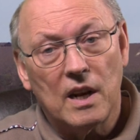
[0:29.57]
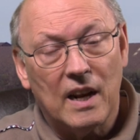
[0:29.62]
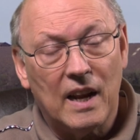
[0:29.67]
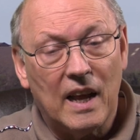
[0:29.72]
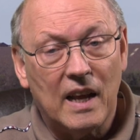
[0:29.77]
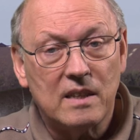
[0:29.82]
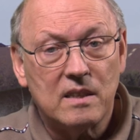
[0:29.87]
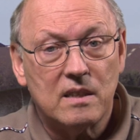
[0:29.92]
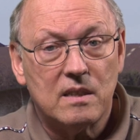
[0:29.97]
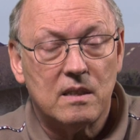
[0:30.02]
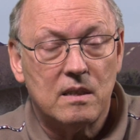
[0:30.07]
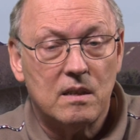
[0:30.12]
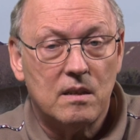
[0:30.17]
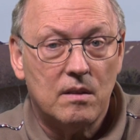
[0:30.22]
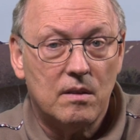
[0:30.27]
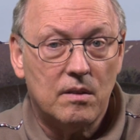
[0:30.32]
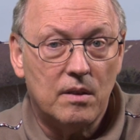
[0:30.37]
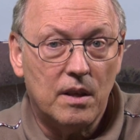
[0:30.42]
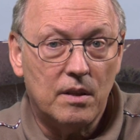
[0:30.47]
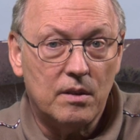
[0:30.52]
less
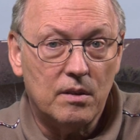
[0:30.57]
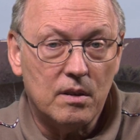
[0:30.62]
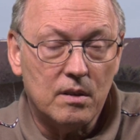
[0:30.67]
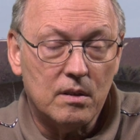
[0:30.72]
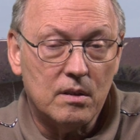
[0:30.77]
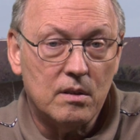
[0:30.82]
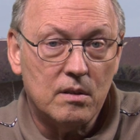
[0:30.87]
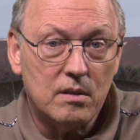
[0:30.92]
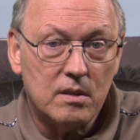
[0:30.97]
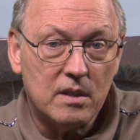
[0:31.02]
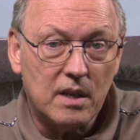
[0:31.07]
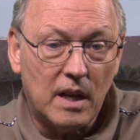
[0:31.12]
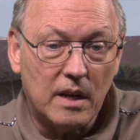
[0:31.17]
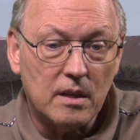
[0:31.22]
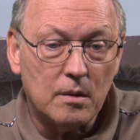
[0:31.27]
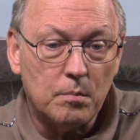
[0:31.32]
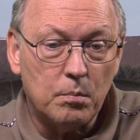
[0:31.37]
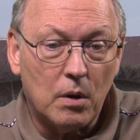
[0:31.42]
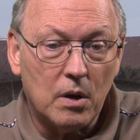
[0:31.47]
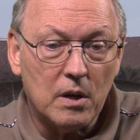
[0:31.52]
than the
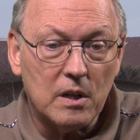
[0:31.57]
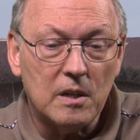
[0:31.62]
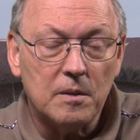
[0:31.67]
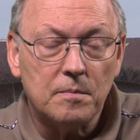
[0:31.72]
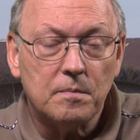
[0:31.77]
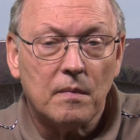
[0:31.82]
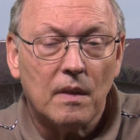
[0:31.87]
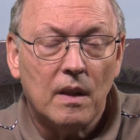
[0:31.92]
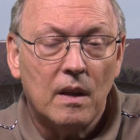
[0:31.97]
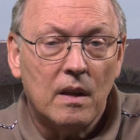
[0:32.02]
standard bottle.